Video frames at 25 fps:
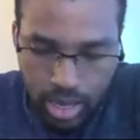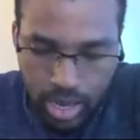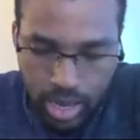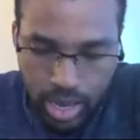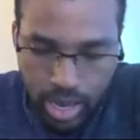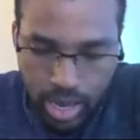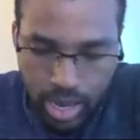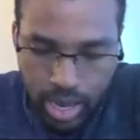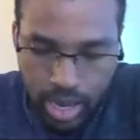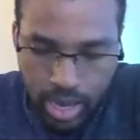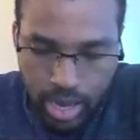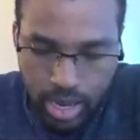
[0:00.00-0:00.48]

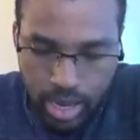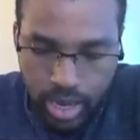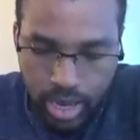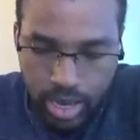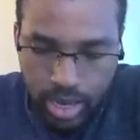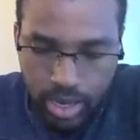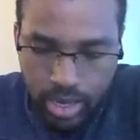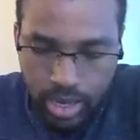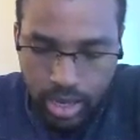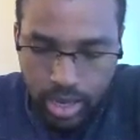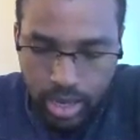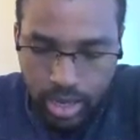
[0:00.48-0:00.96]
A
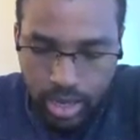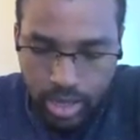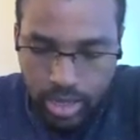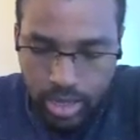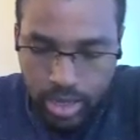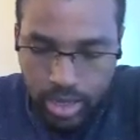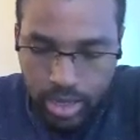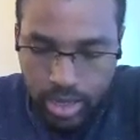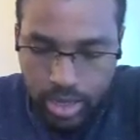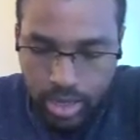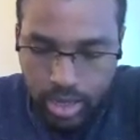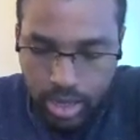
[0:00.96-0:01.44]
is
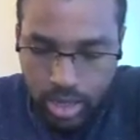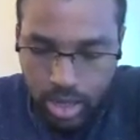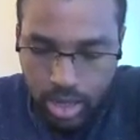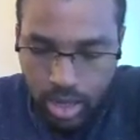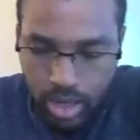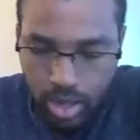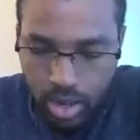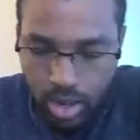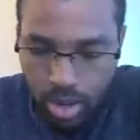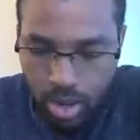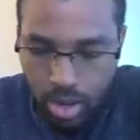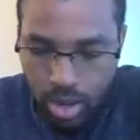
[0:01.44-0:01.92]

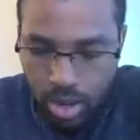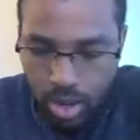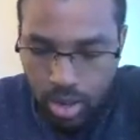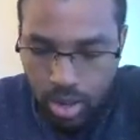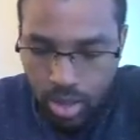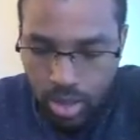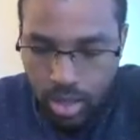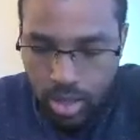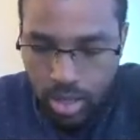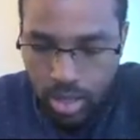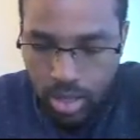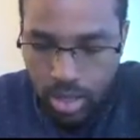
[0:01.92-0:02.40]

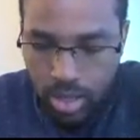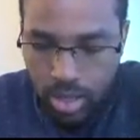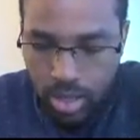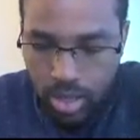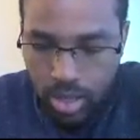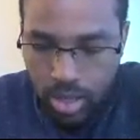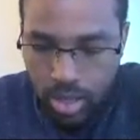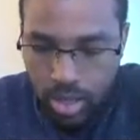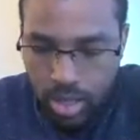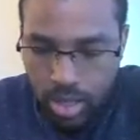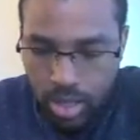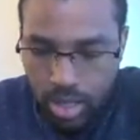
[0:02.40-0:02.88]
called
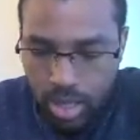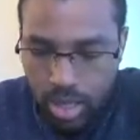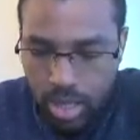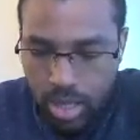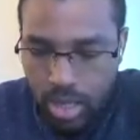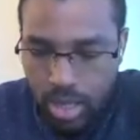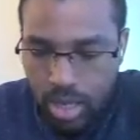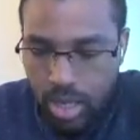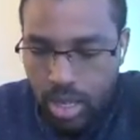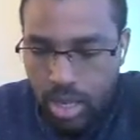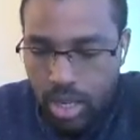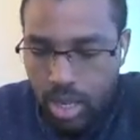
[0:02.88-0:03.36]

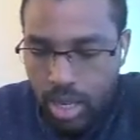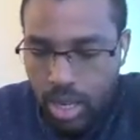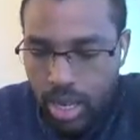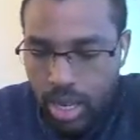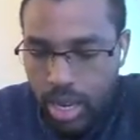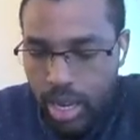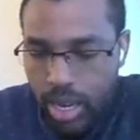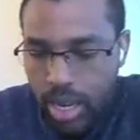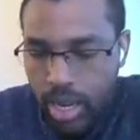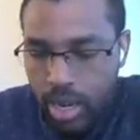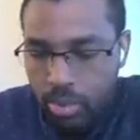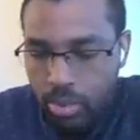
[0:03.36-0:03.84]

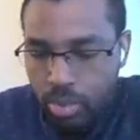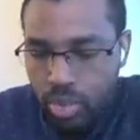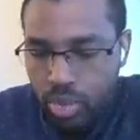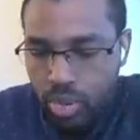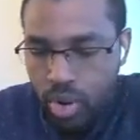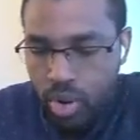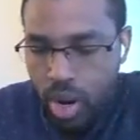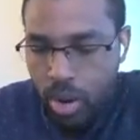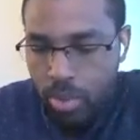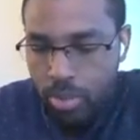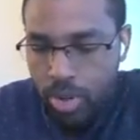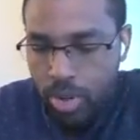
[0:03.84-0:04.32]
a
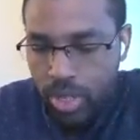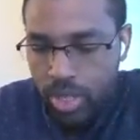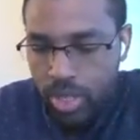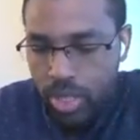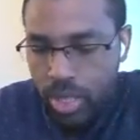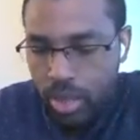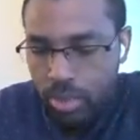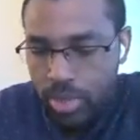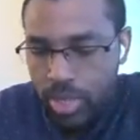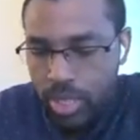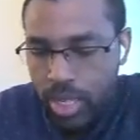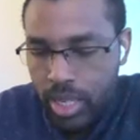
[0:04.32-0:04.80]
proper
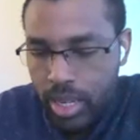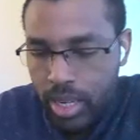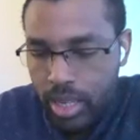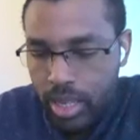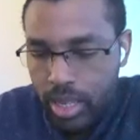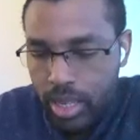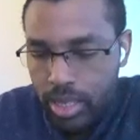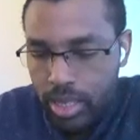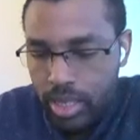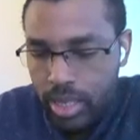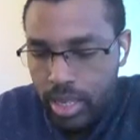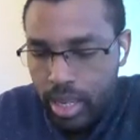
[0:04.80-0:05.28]
subset in
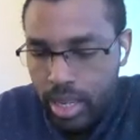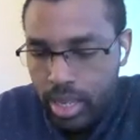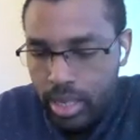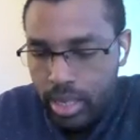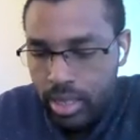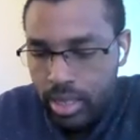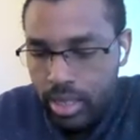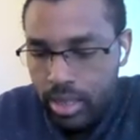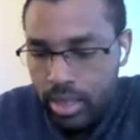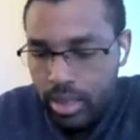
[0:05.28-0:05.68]
this case.